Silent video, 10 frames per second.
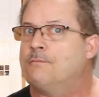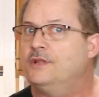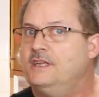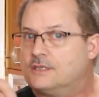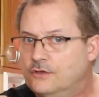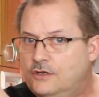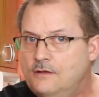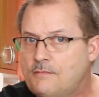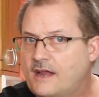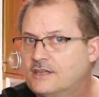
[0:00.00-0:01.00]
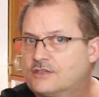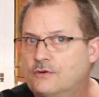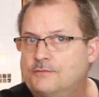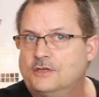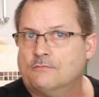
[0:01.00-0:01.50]
Please look in my
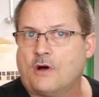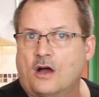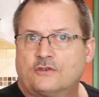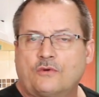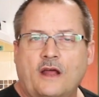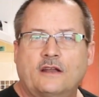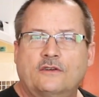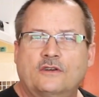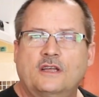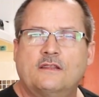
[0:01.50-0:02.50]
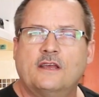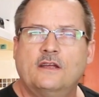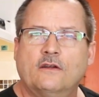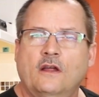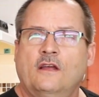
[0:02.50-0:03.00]
description box right underneath
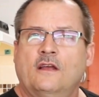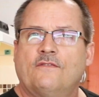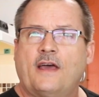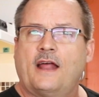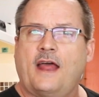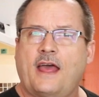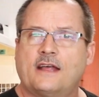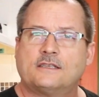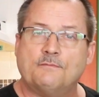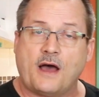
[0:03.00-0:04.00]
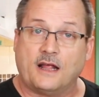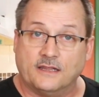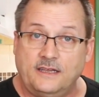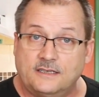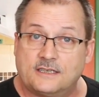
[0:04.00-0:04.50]
here. That has my
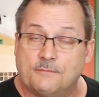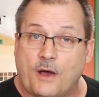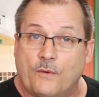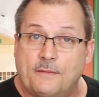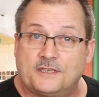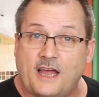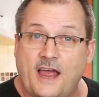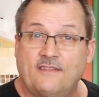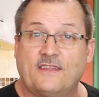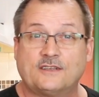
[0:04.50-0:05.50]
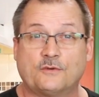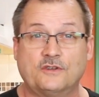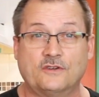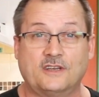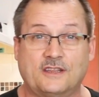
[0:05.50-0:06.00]
links to my website, and that's where
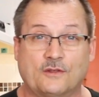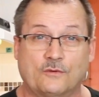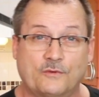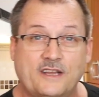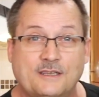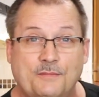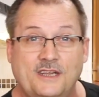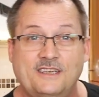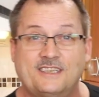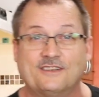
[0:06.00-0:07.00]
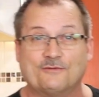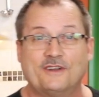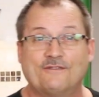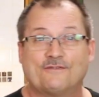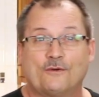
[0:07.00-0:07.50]
you're going to get the recipes in
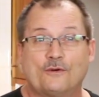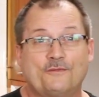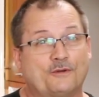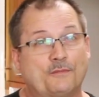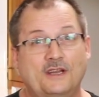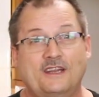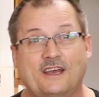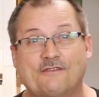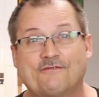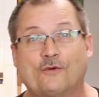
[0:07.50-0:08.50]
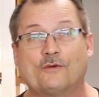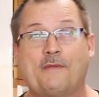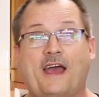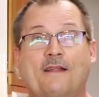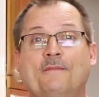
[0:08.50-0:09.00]
written form. They're in P D F
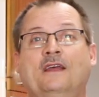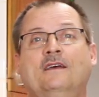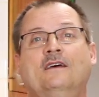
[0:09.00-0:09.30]
format.